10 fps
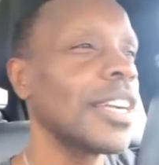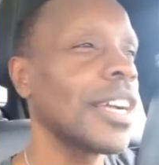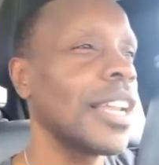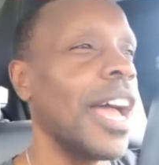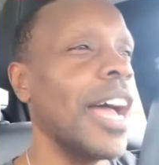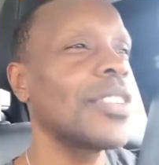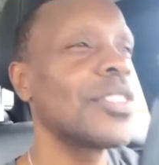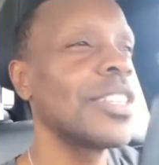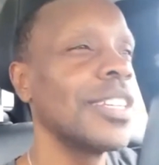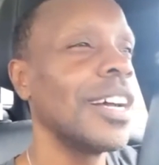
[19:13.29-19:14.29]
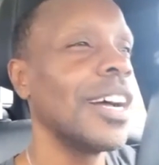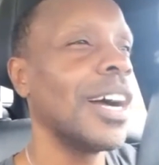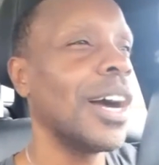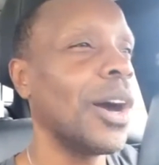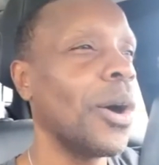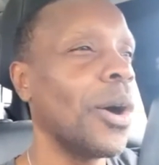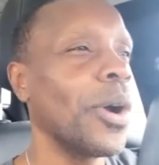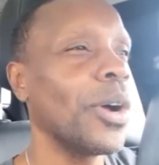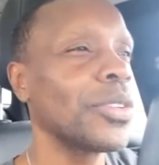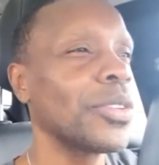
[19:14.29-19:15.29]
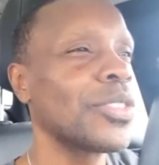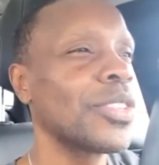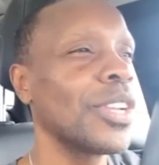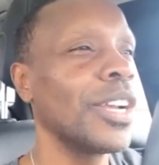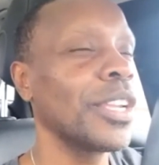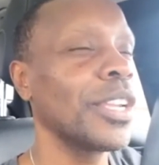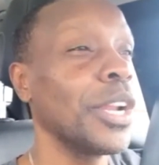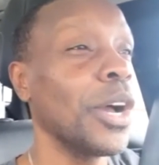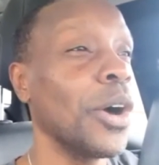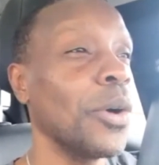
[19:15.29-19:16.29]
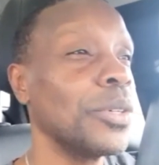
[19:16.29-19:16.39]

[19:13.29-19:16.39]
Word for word: class or else you know